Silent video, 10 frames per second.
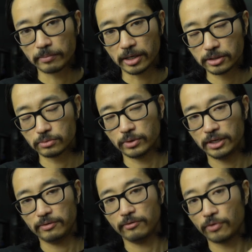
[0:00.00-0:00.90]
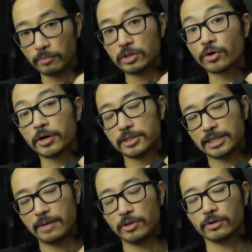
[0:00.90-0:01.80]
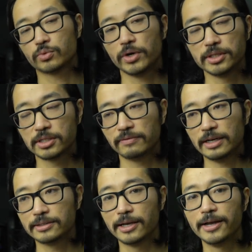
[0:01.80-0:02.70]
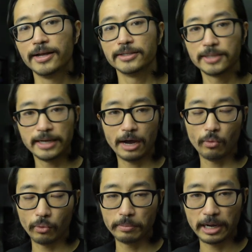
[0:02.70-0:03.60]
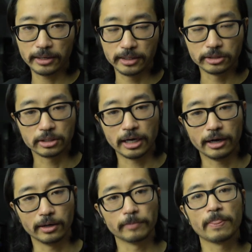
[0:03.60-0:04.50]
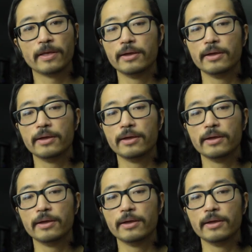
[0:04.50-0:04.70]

months for the majority of the time that I was wearing this device, to now when we're back in Chicago.